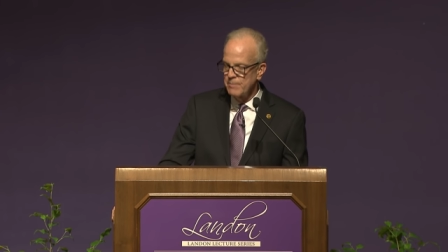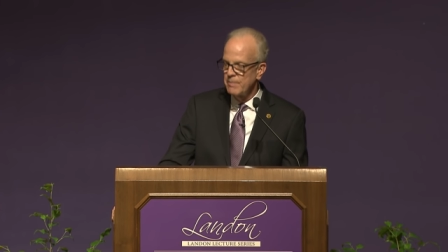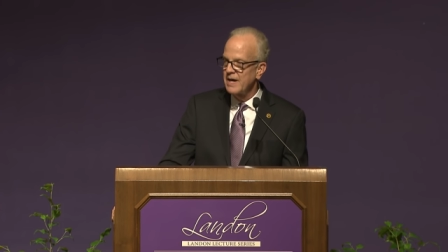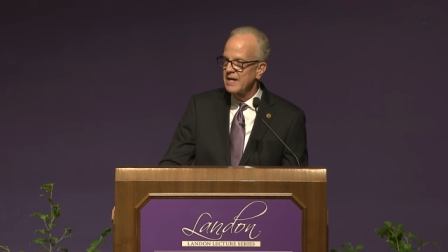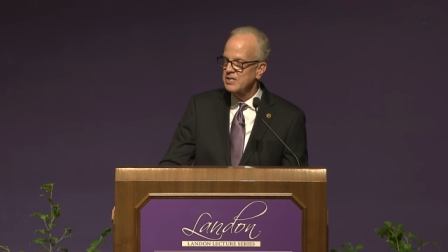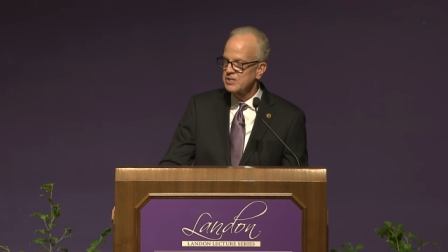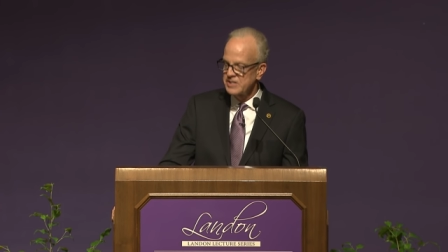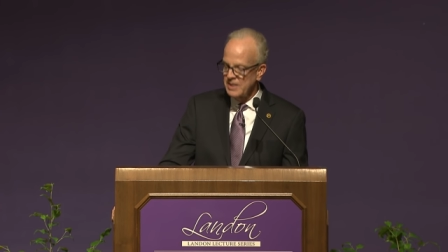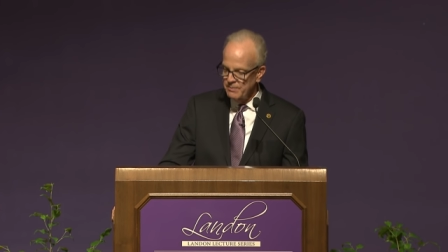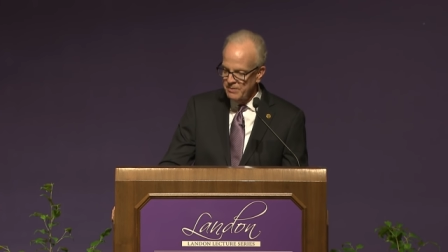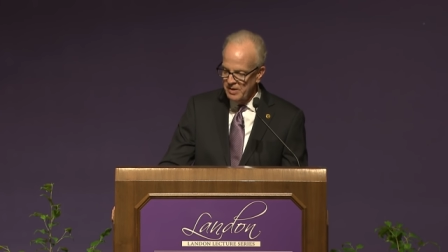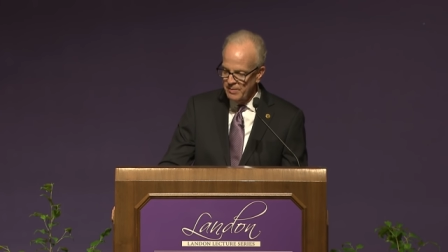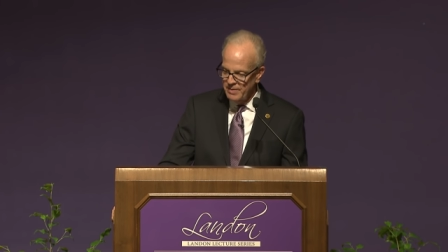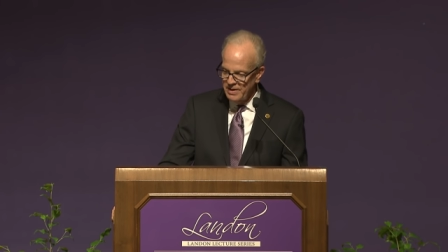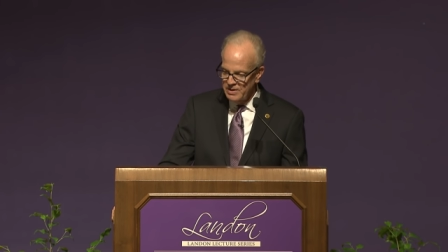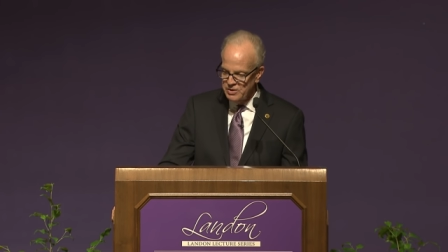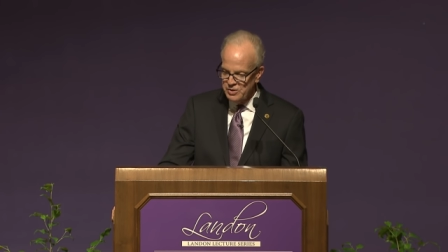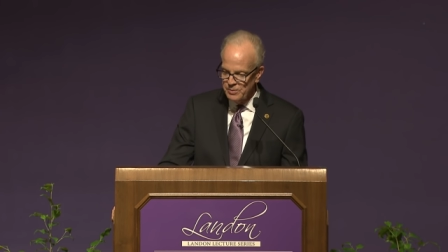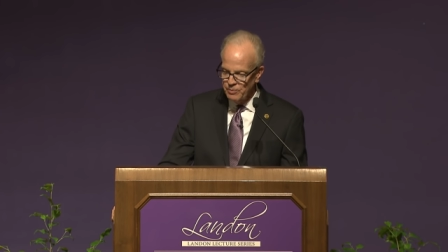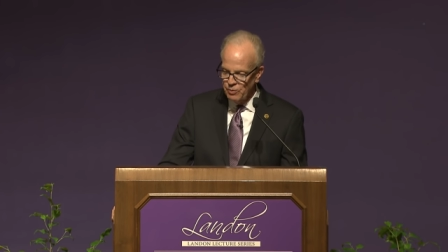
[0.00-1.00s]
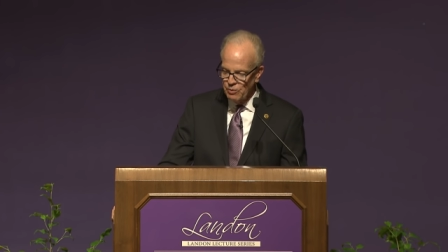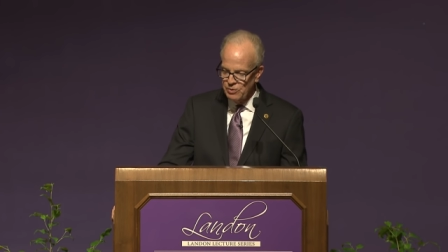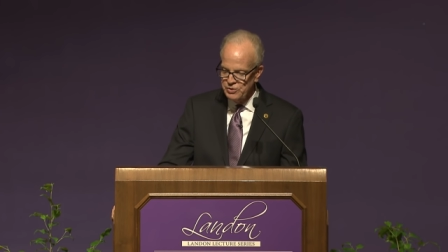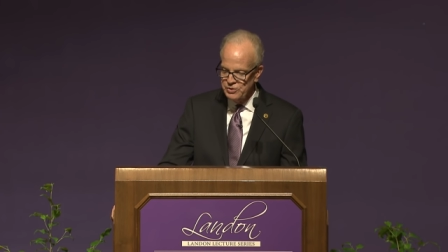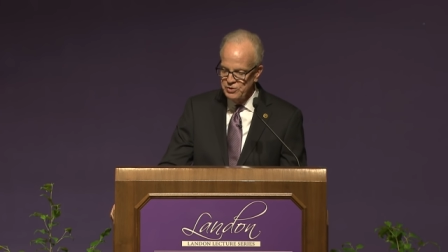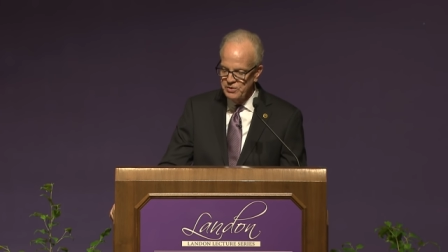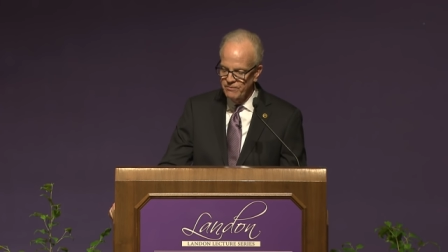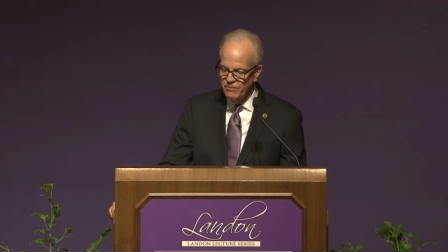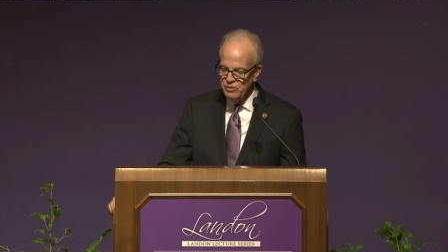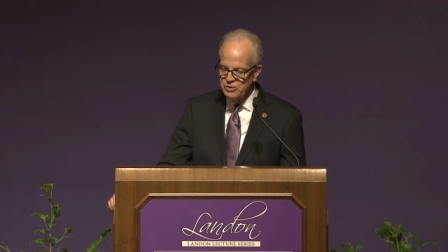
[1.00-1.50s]
and my subcommittee
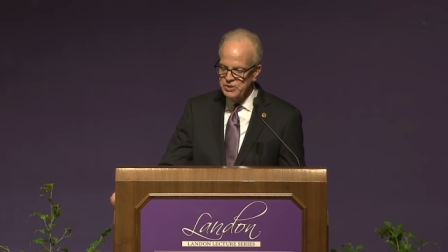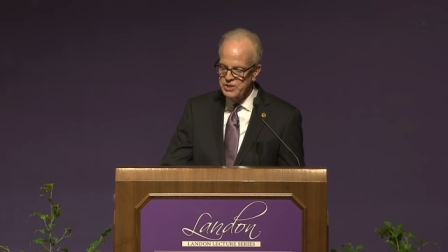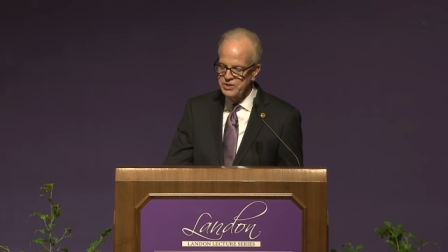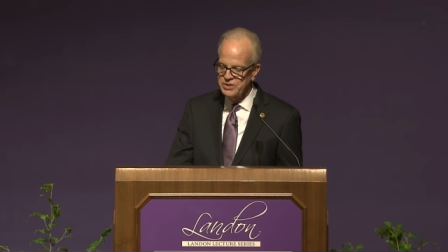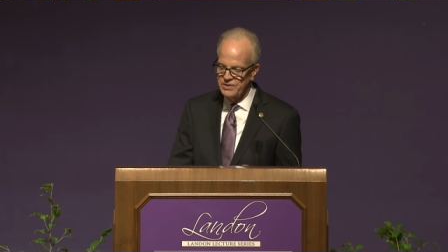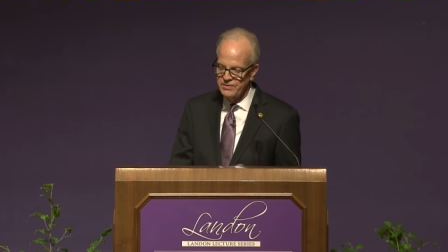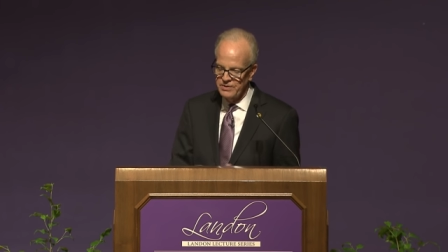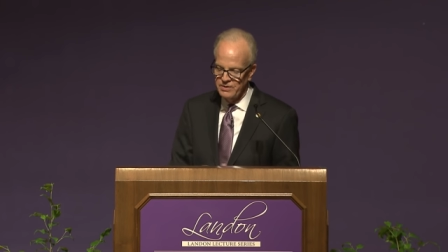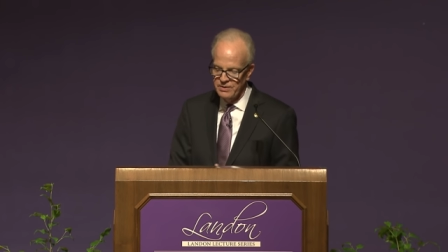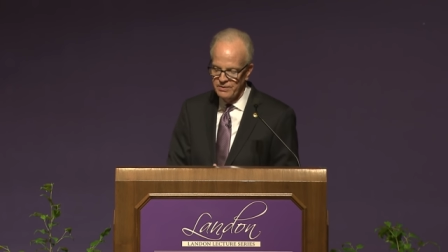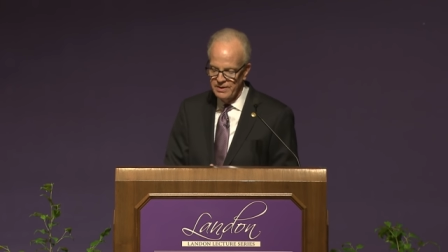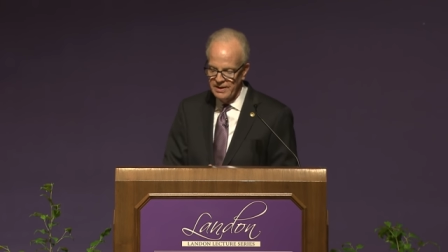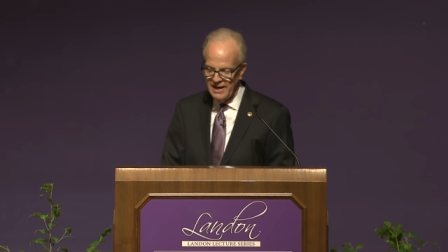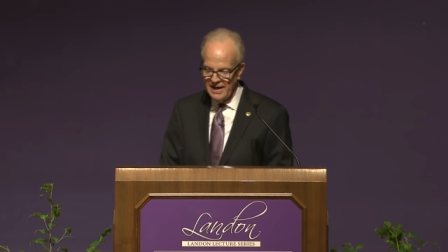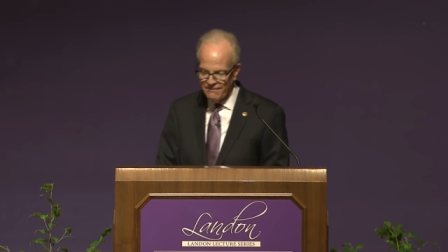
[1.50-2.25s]
supports universities in their